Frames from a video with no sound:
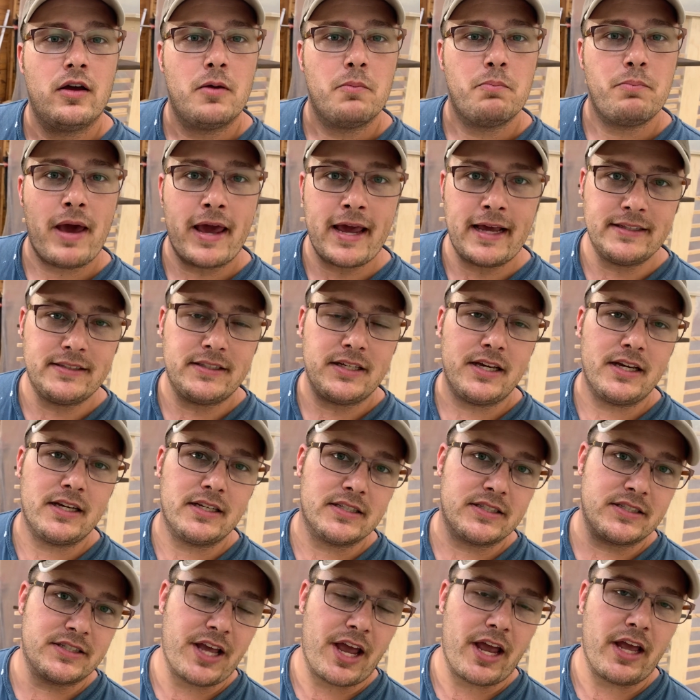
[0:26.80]
painting,
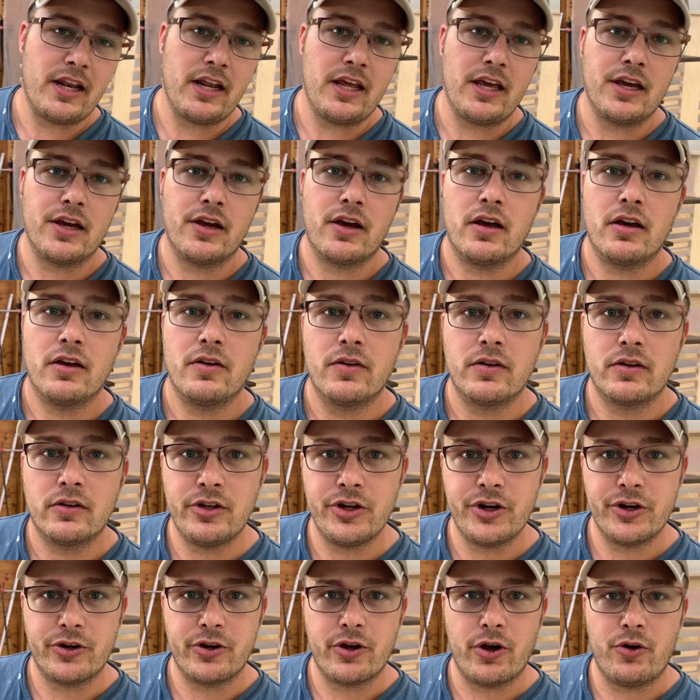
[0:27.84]
staining,
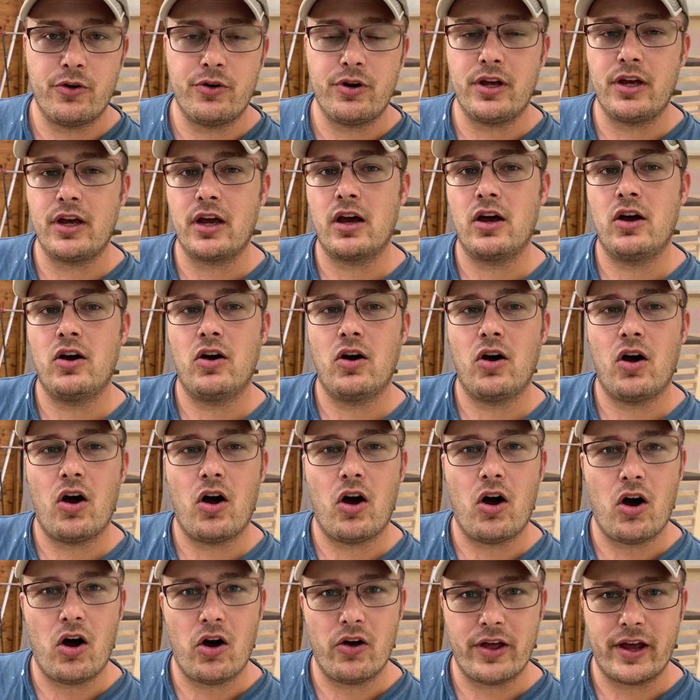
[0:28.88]
clear coating,
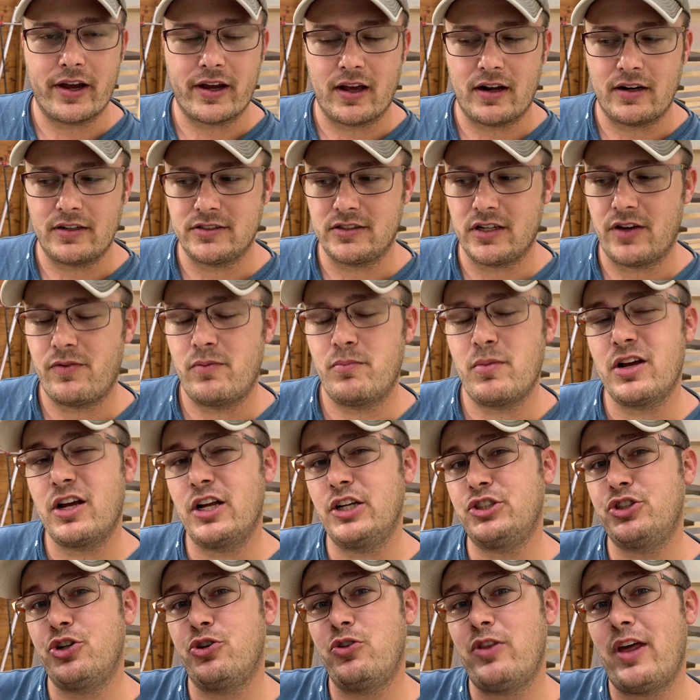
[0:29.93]
all that kind of stuff. I'm not going
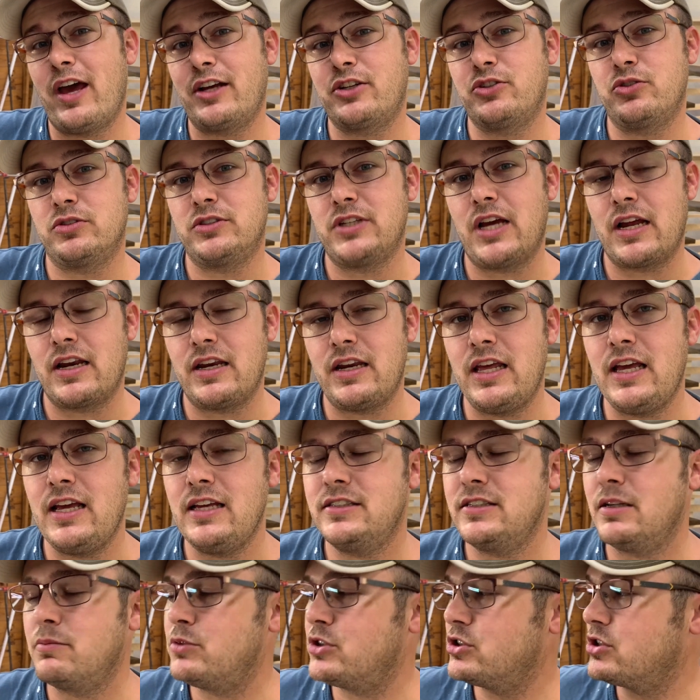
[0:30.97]
to show you the actual
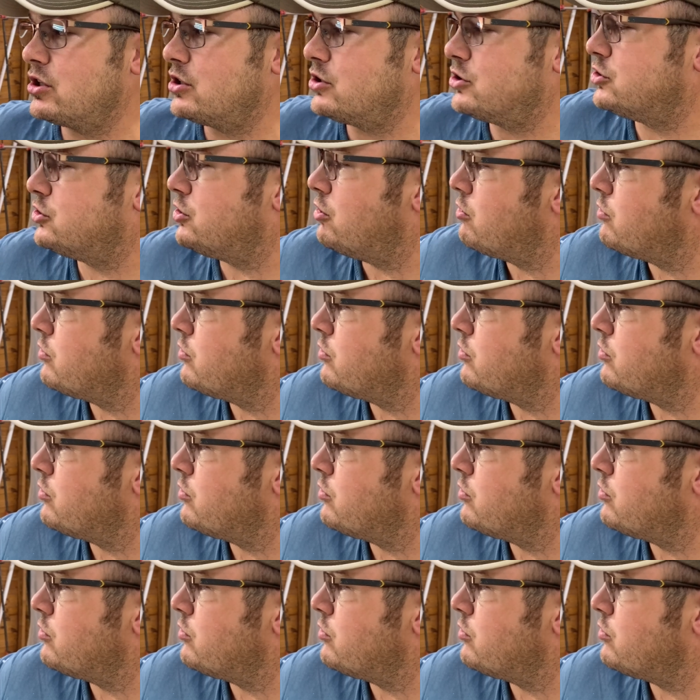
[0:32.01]
techniques. I'm just going to show